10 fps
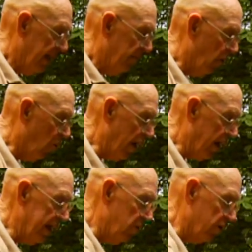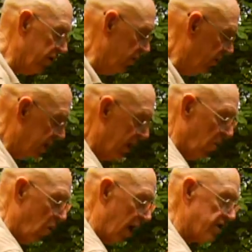But what he will do is
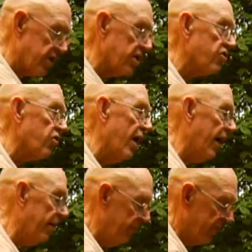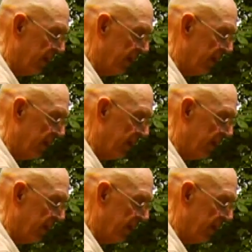he'll watch this trap,